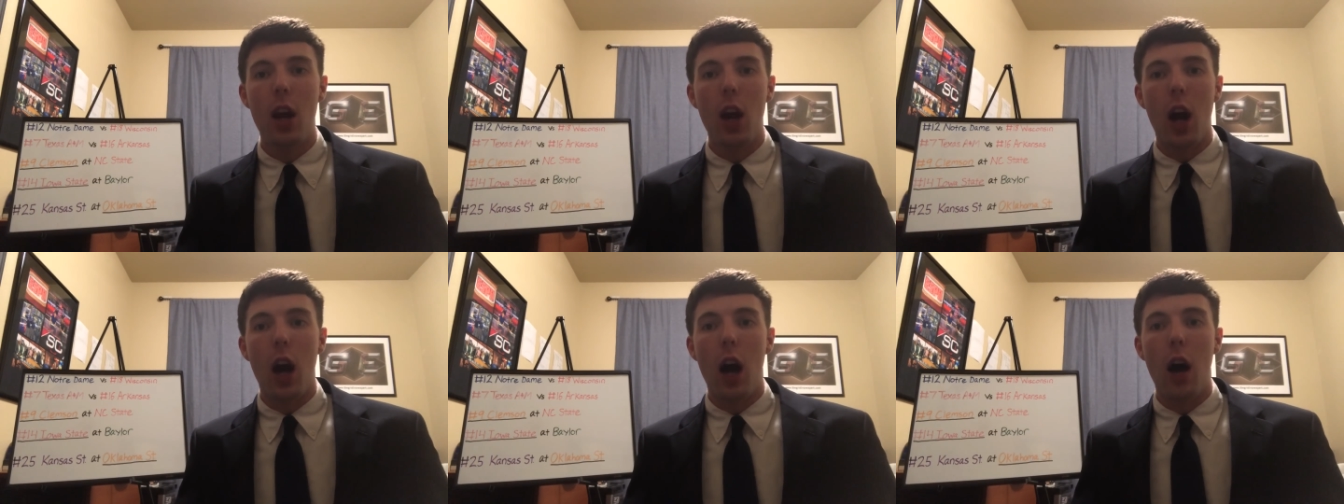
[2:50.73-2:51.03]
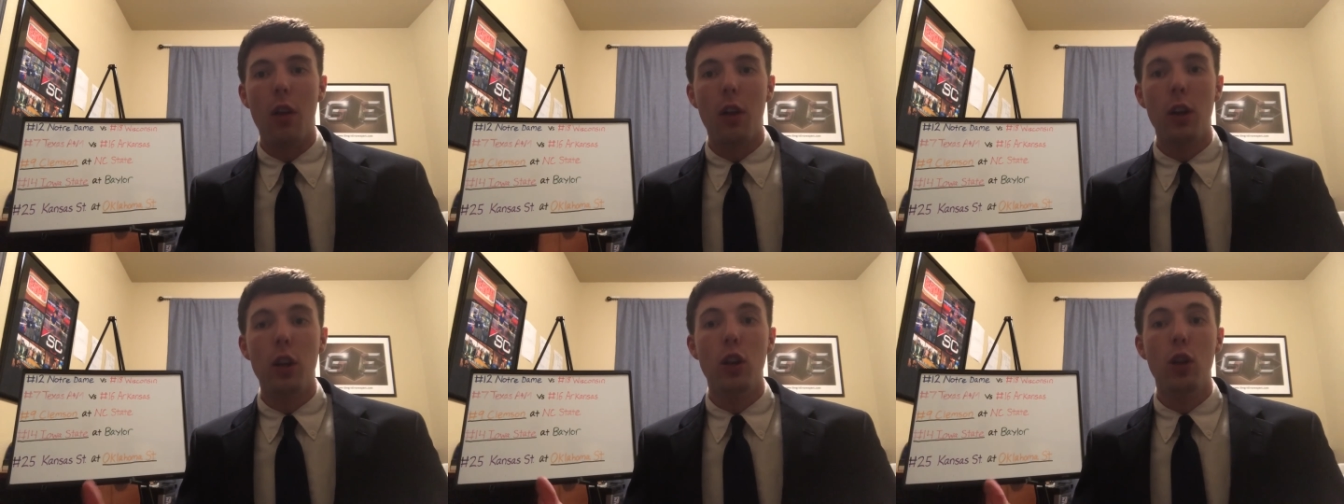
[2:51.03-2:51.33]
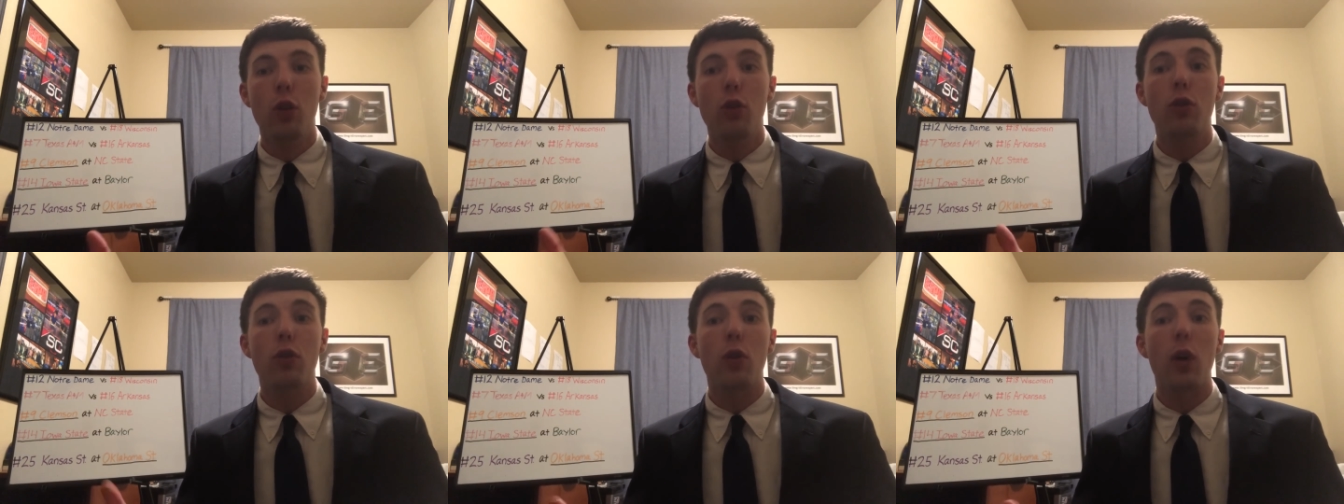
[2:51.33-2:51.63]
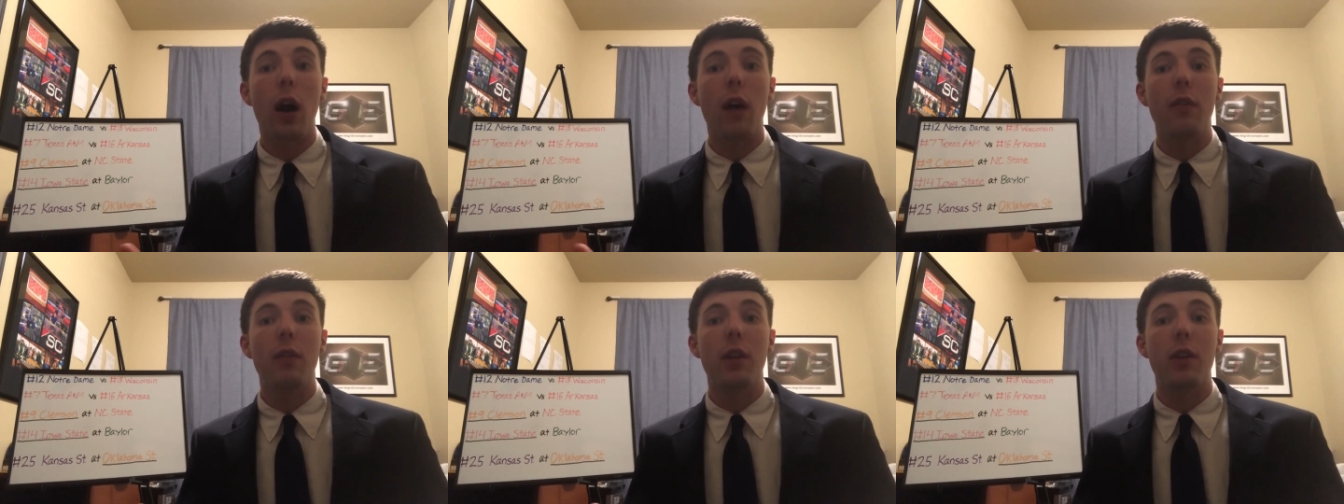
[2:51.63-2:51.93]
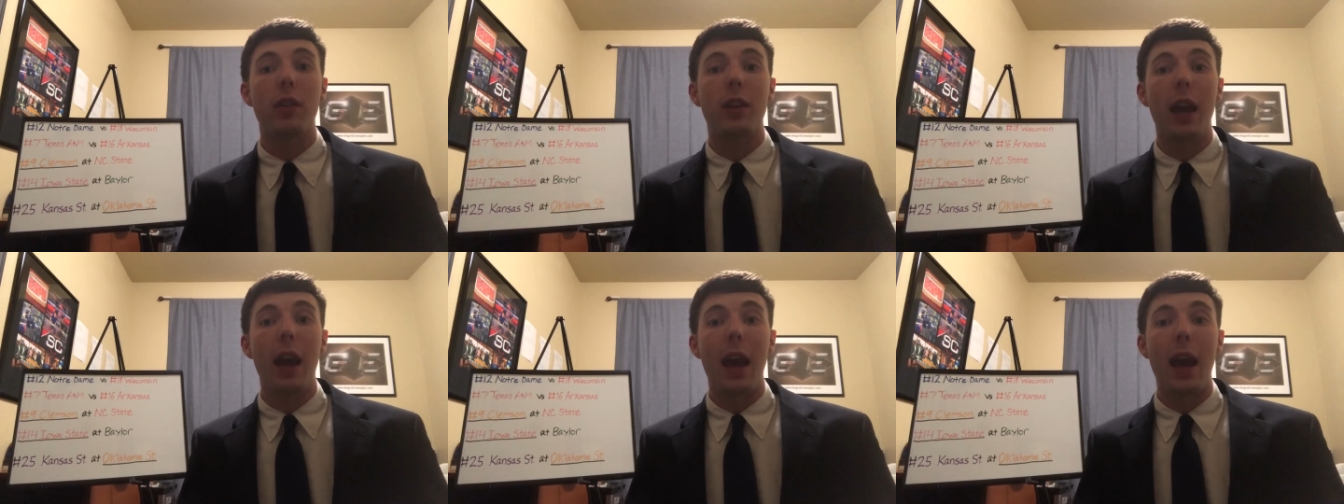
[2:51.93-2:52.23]
Uh, the loser of
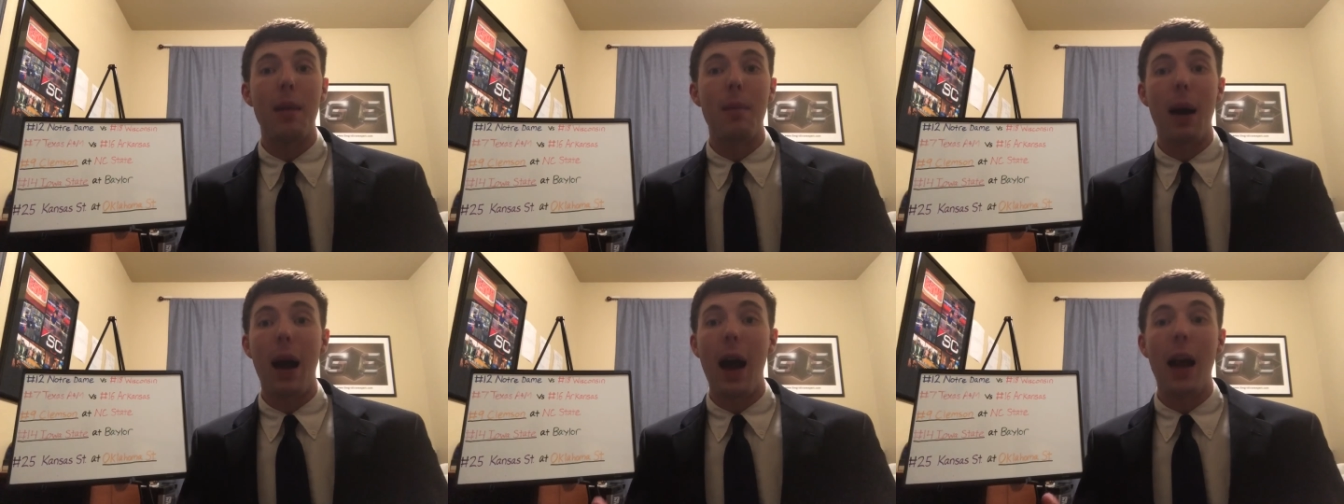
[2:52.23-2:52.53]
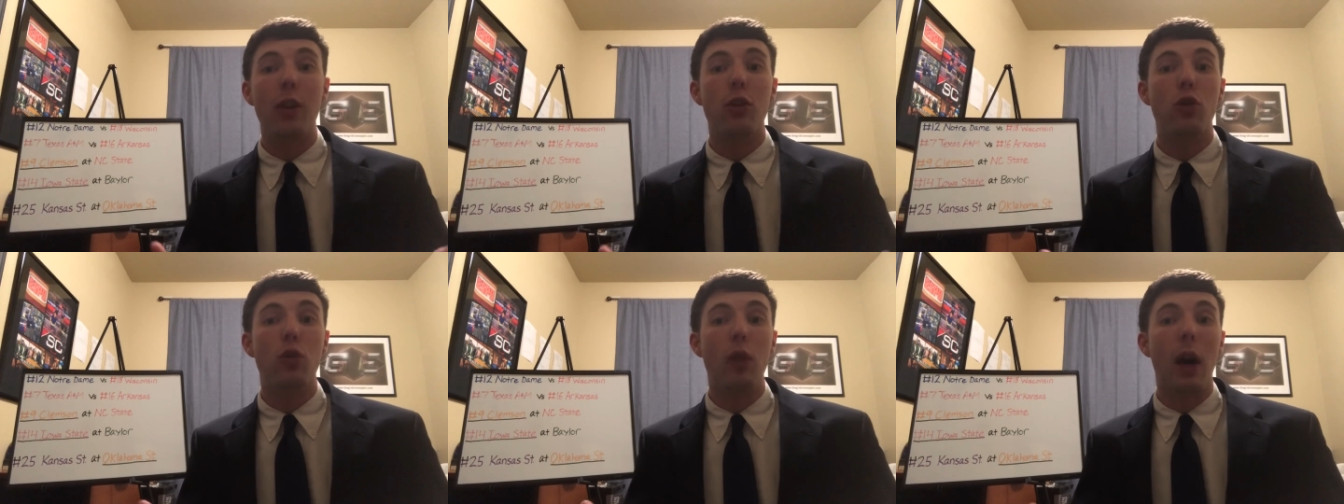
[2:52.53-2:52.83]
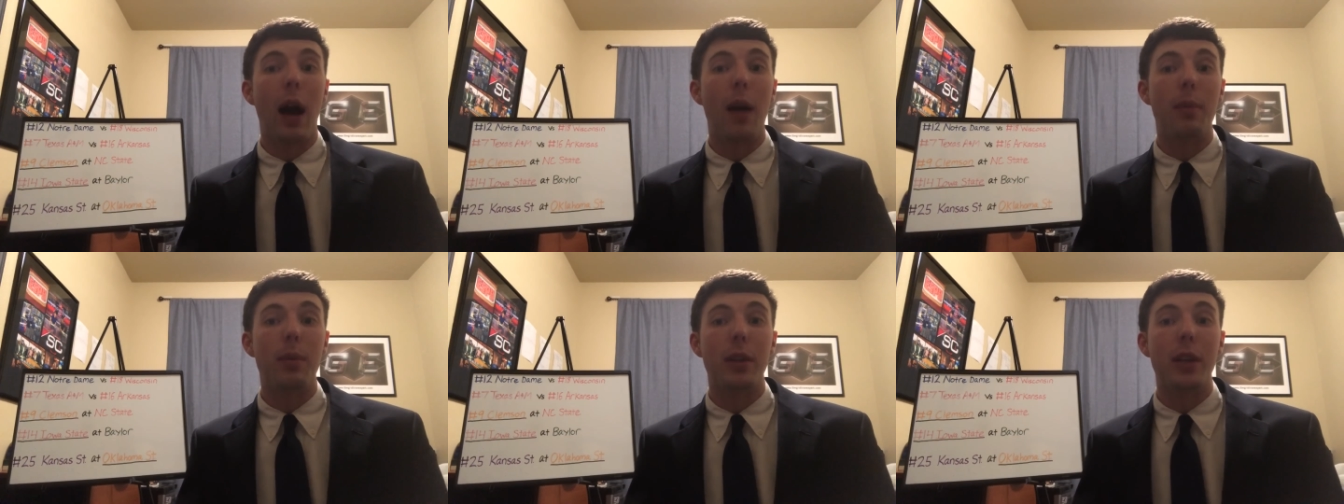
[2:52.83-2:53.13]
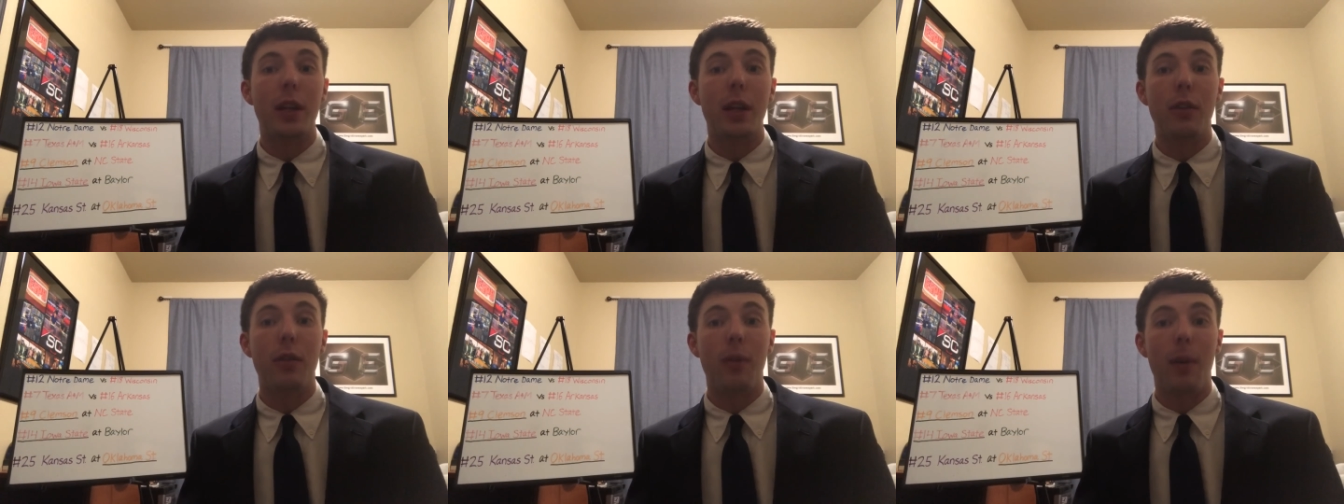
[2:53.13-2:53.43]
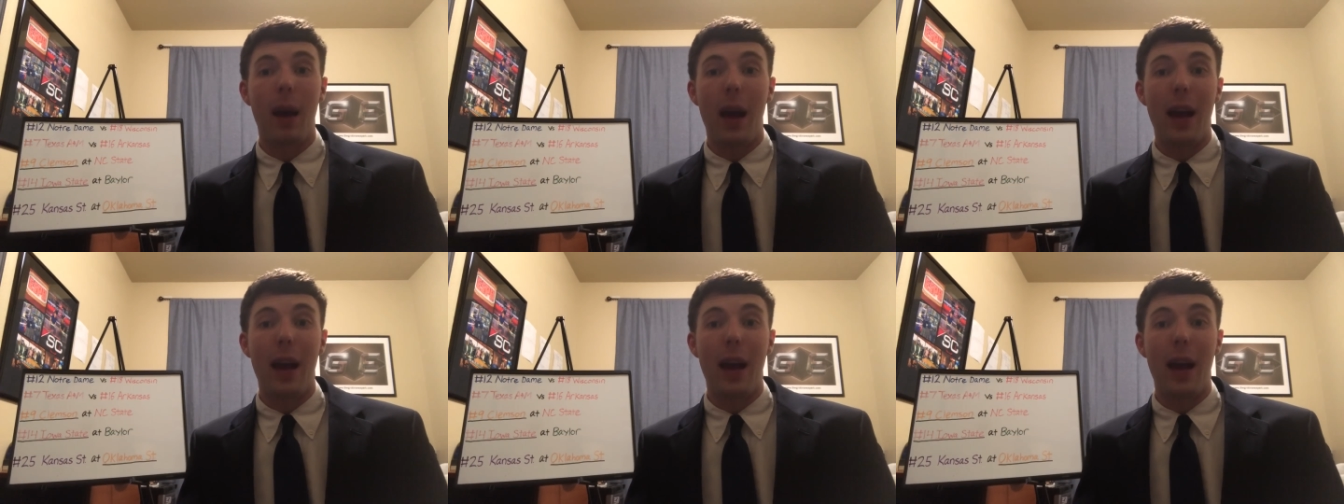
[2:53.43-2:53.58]
this game, I do not believe,